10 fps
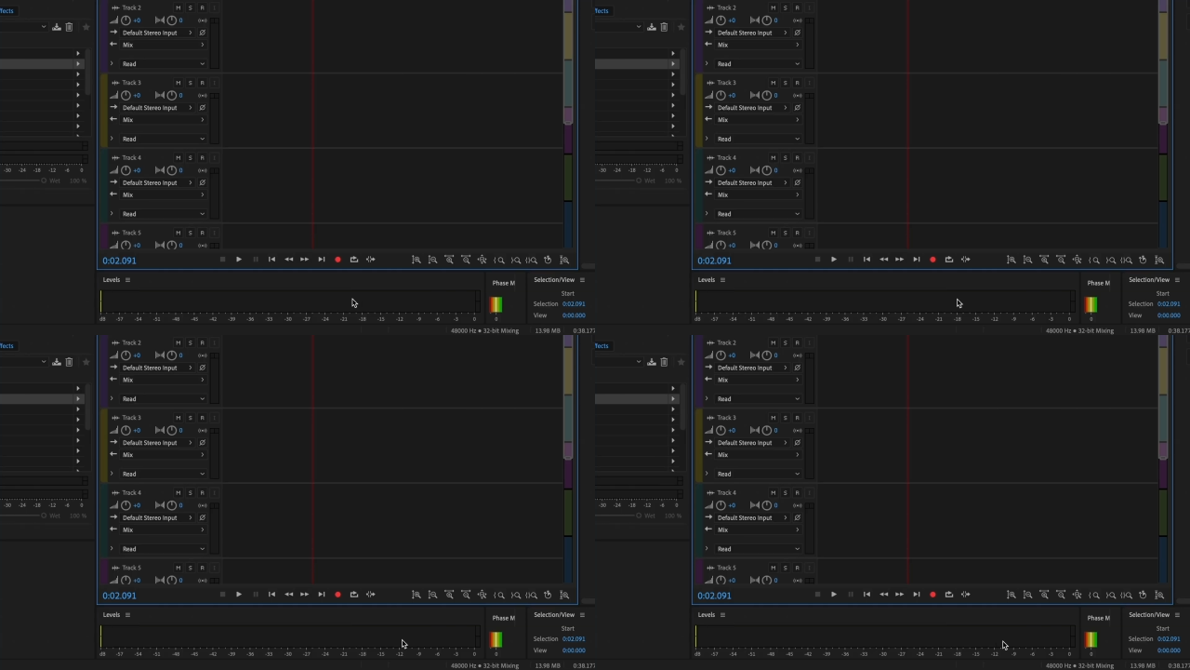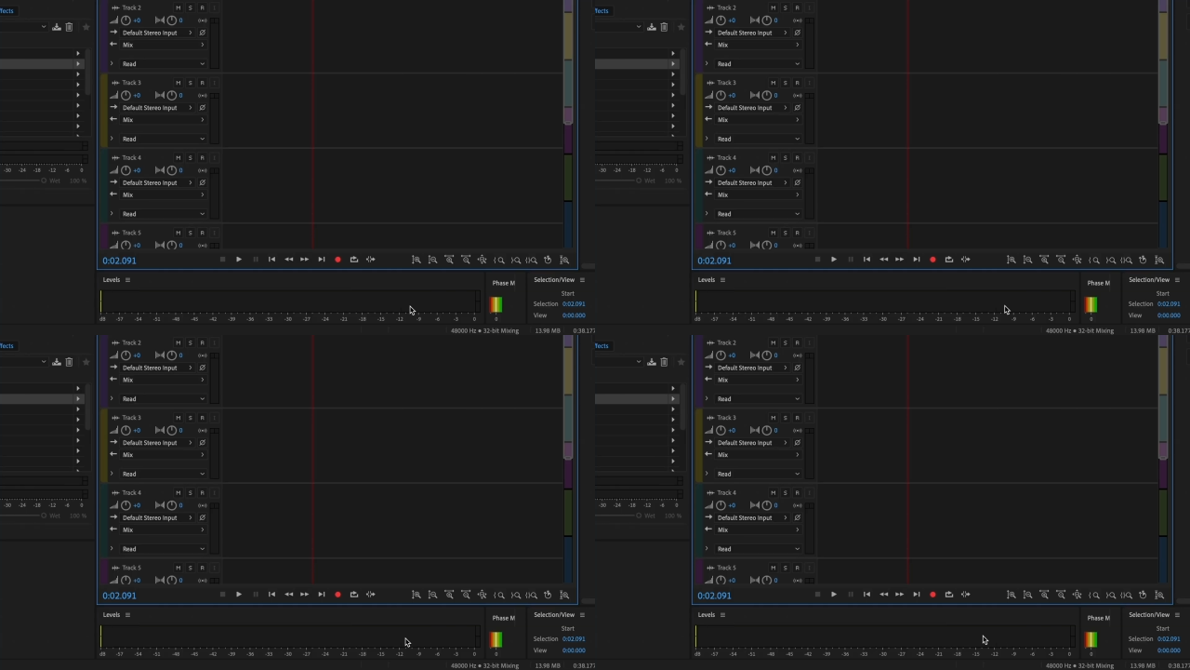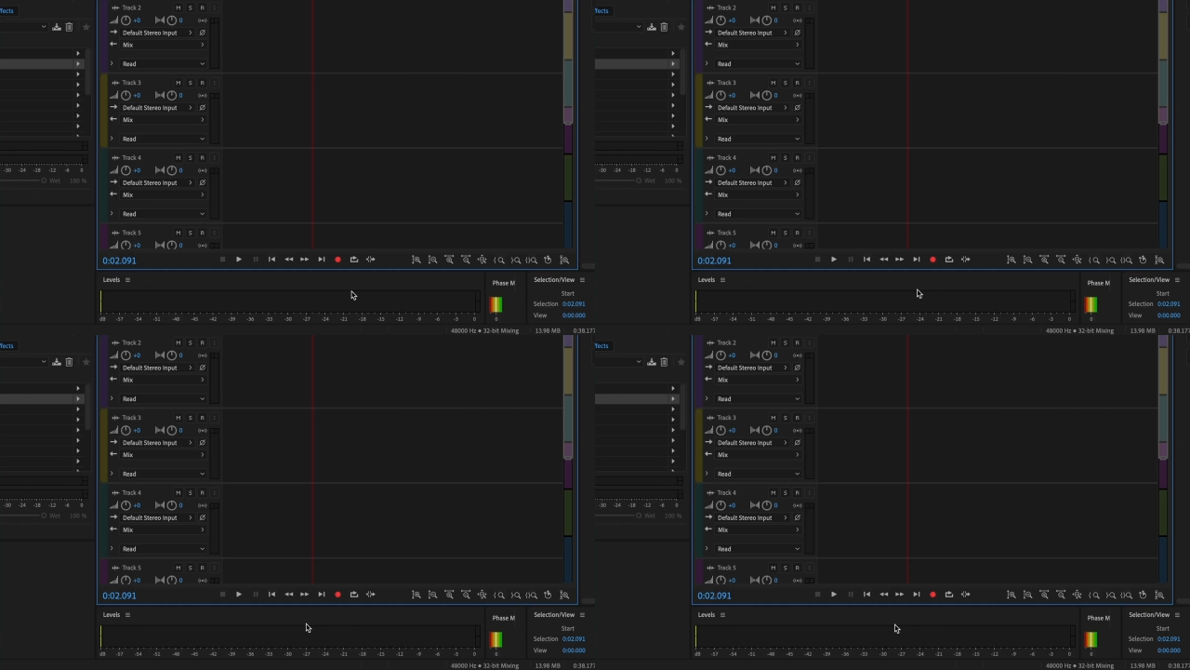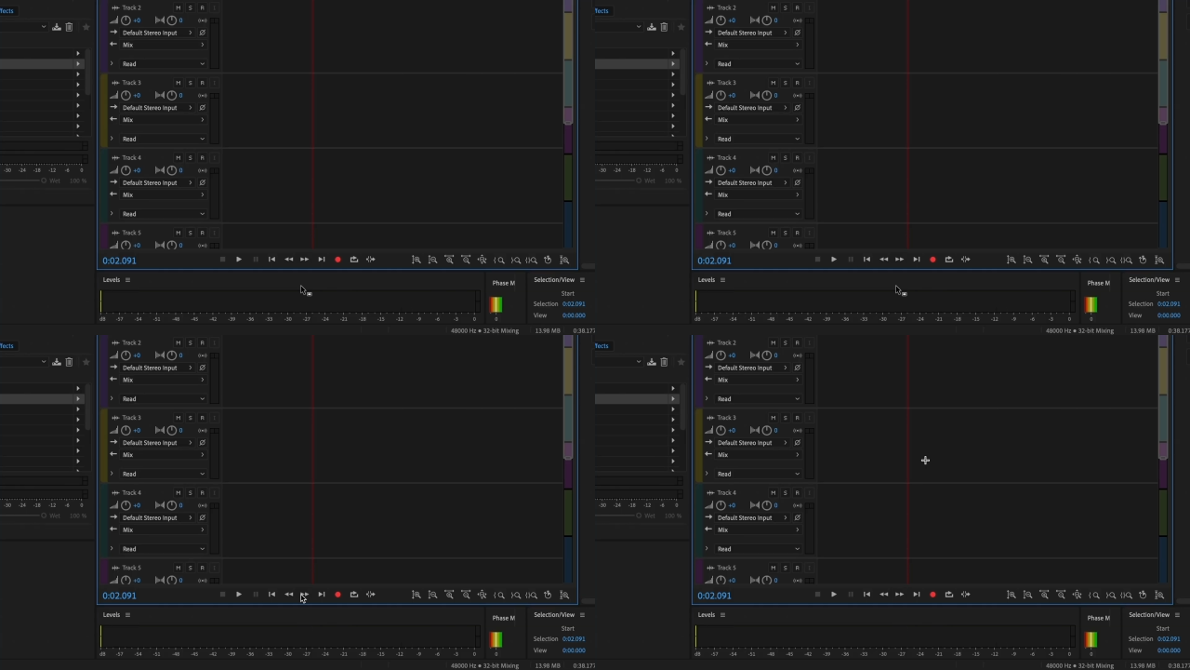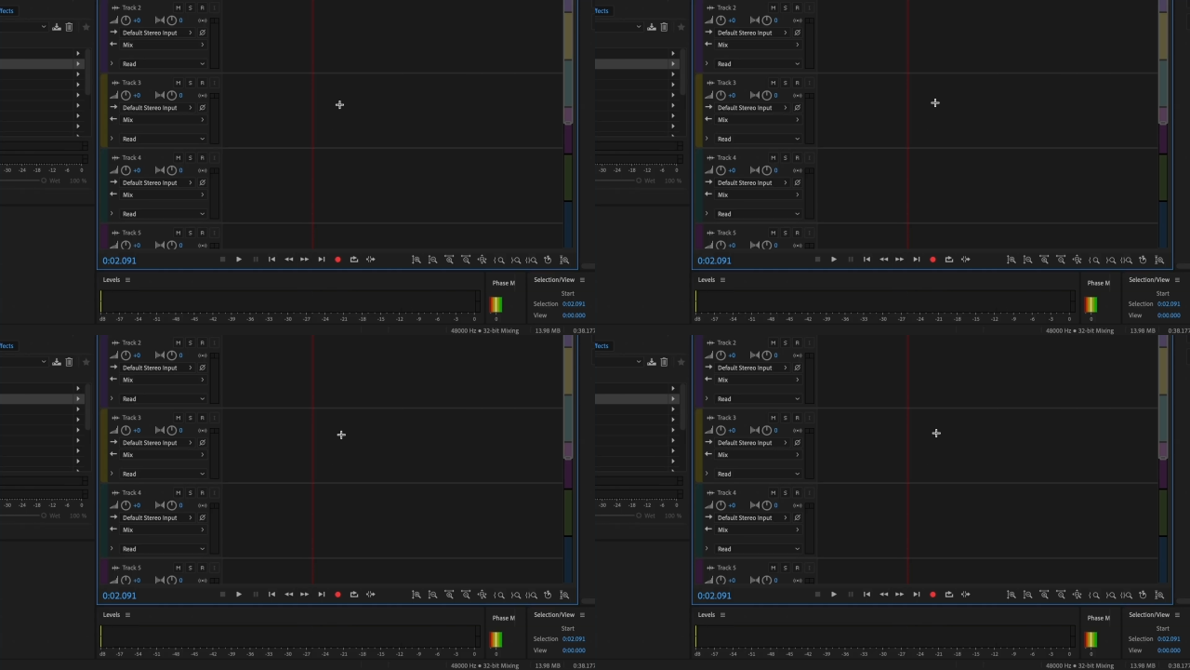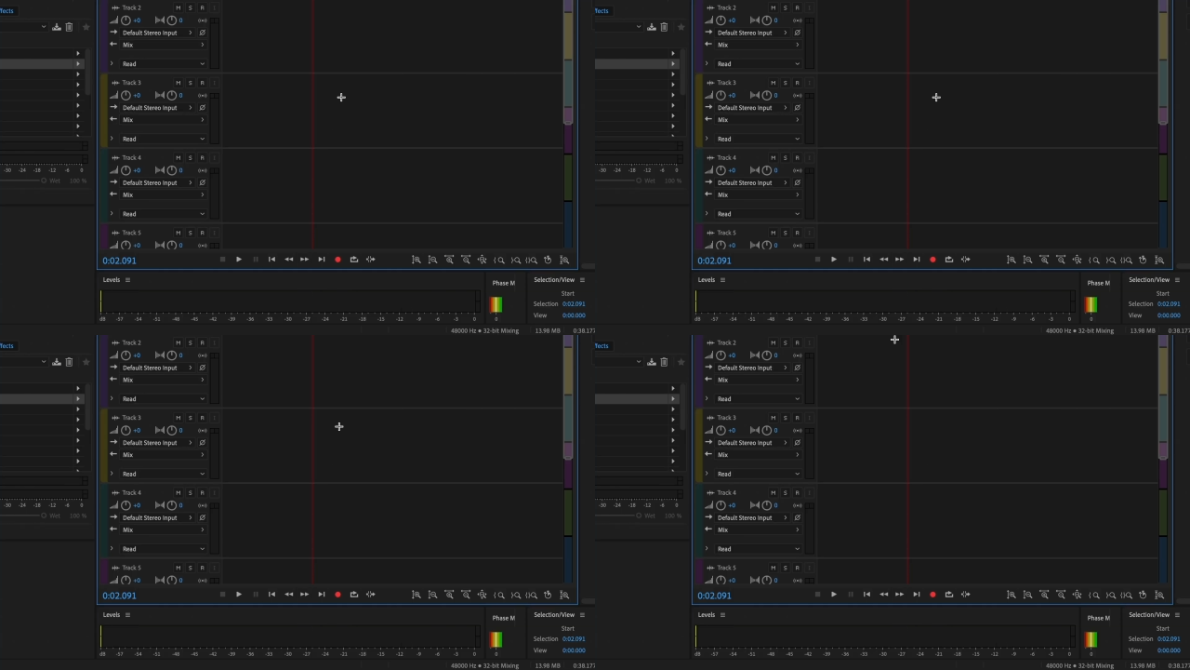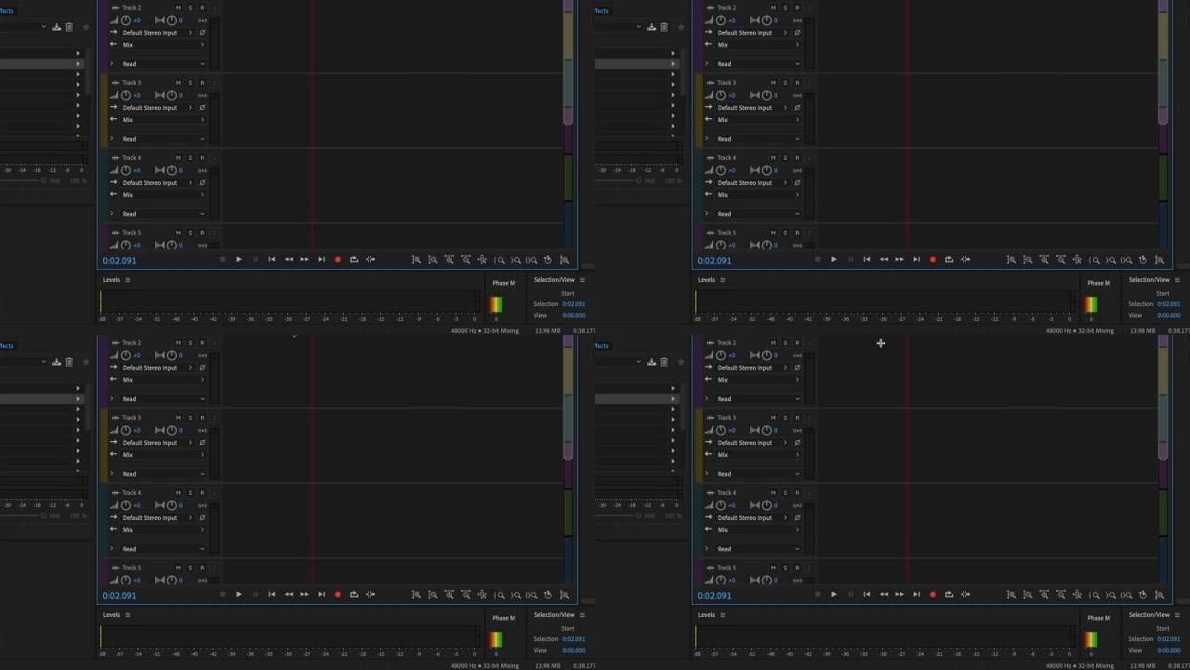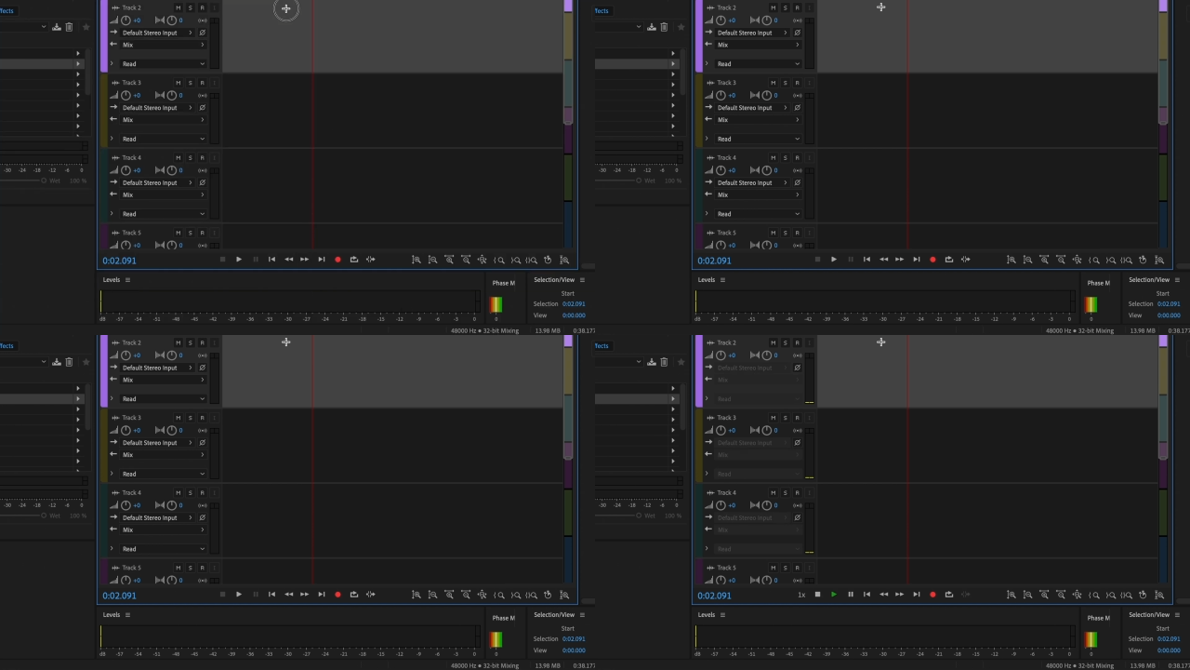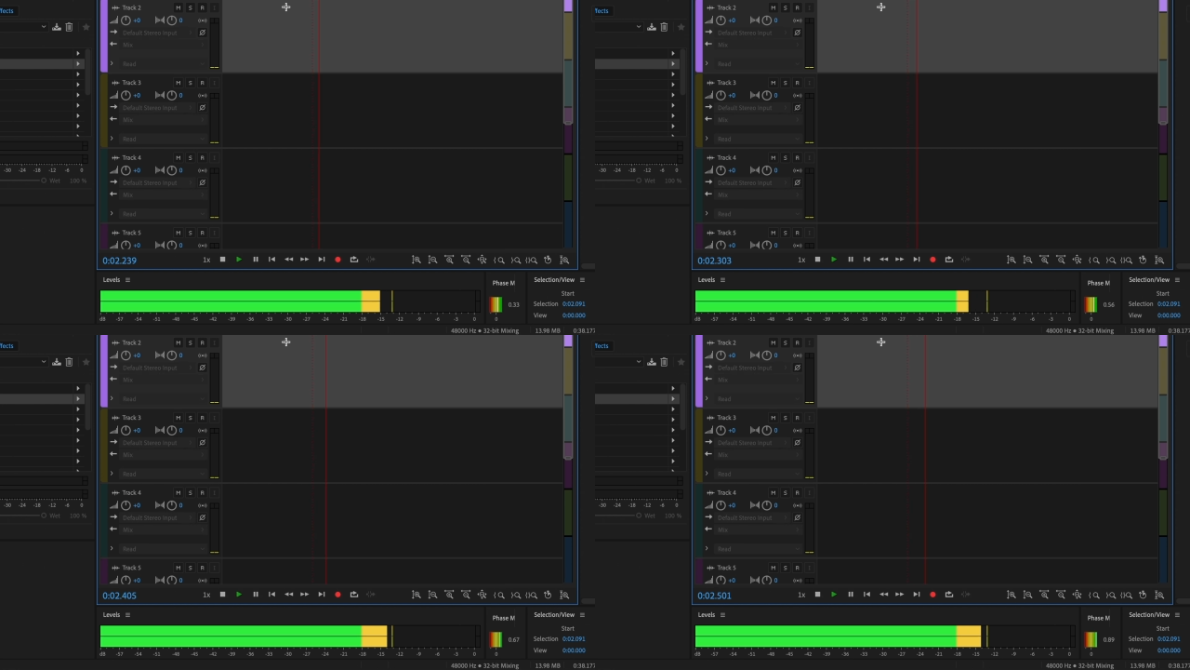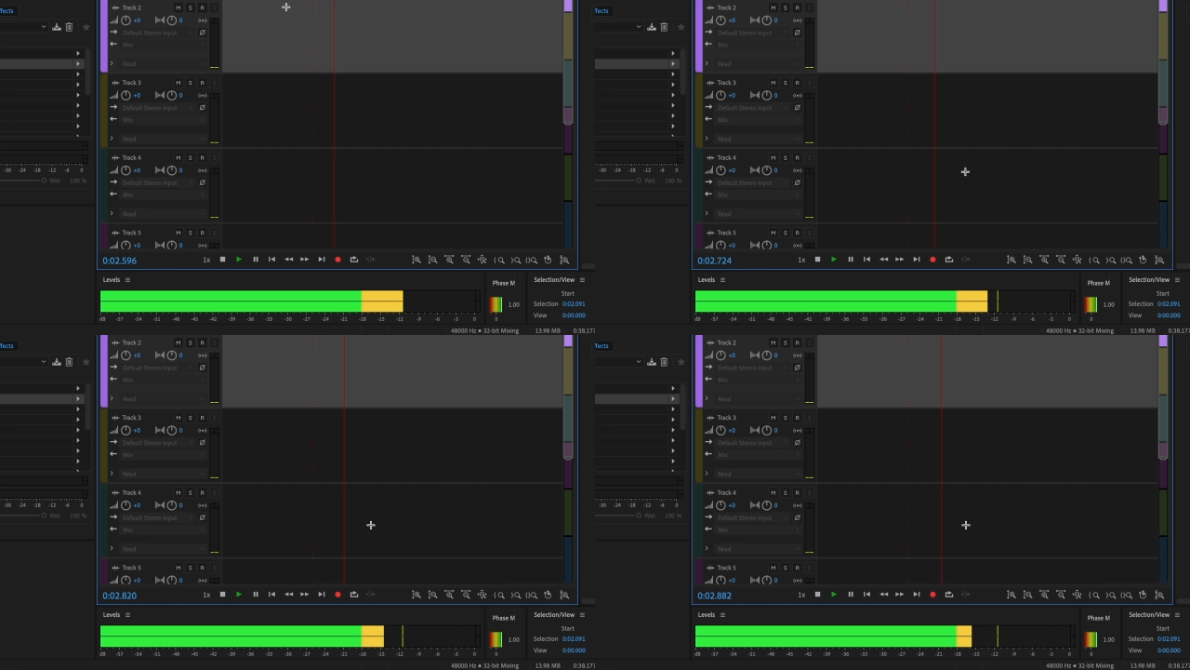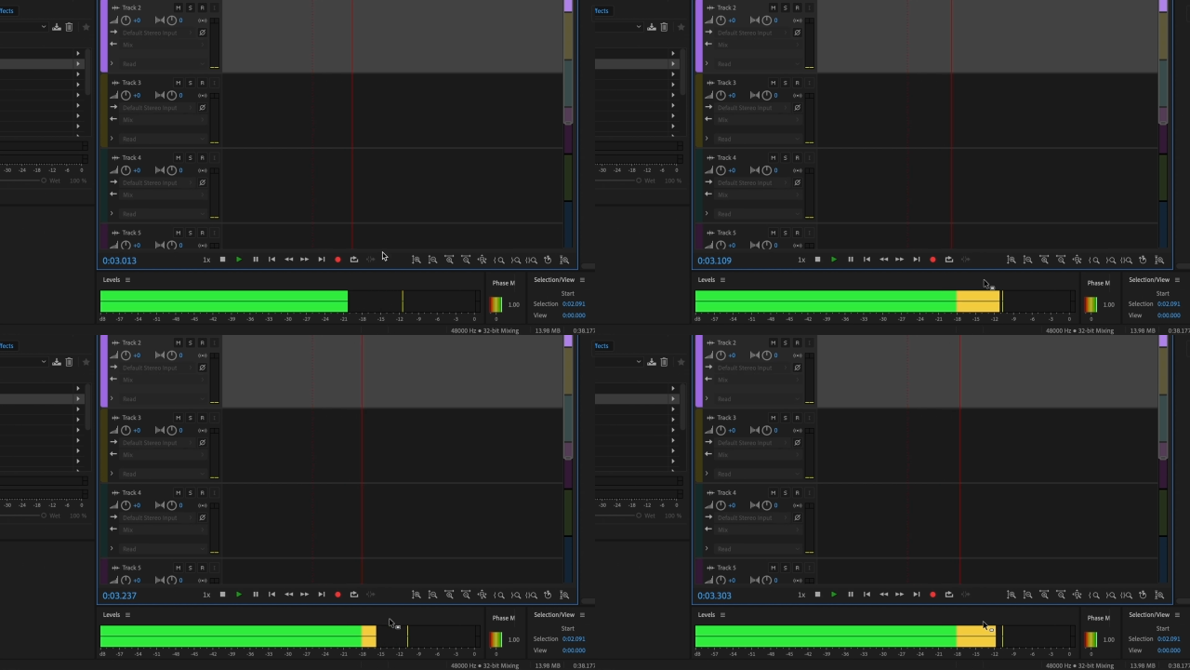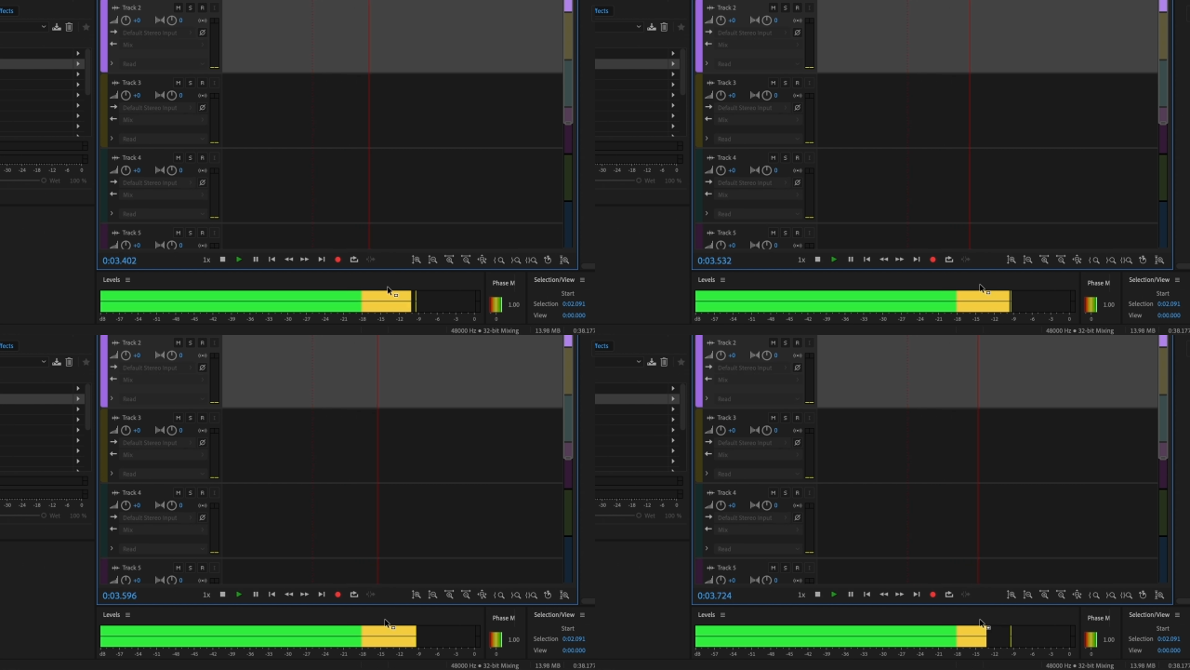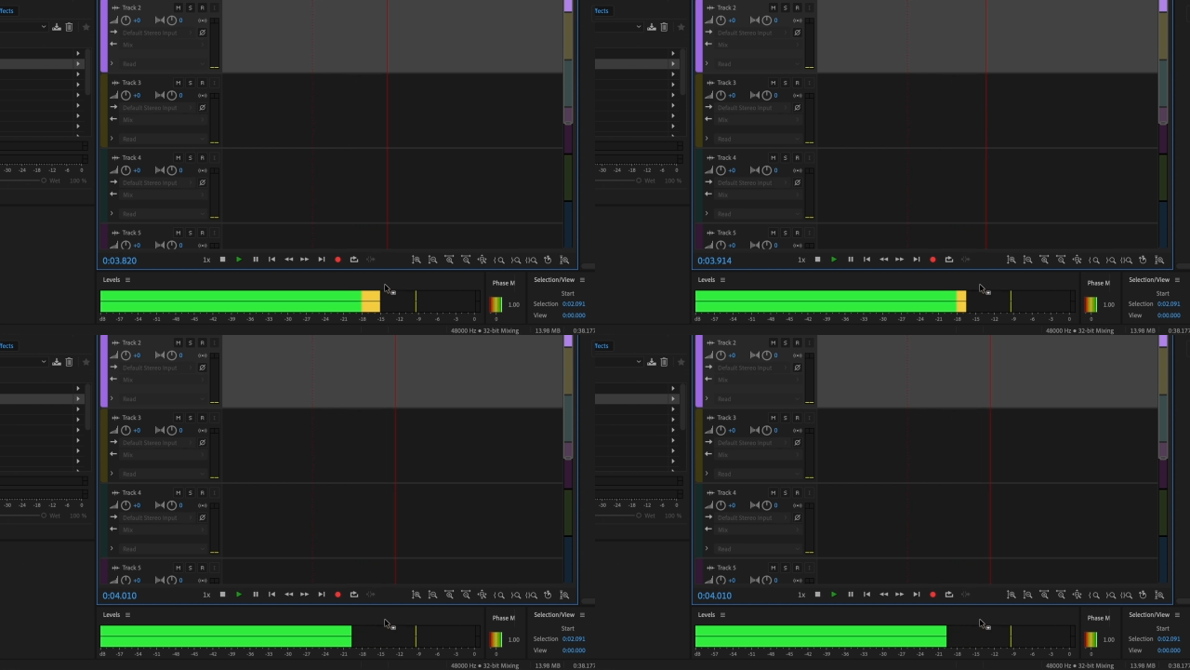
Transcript: [unreadable: no face in view]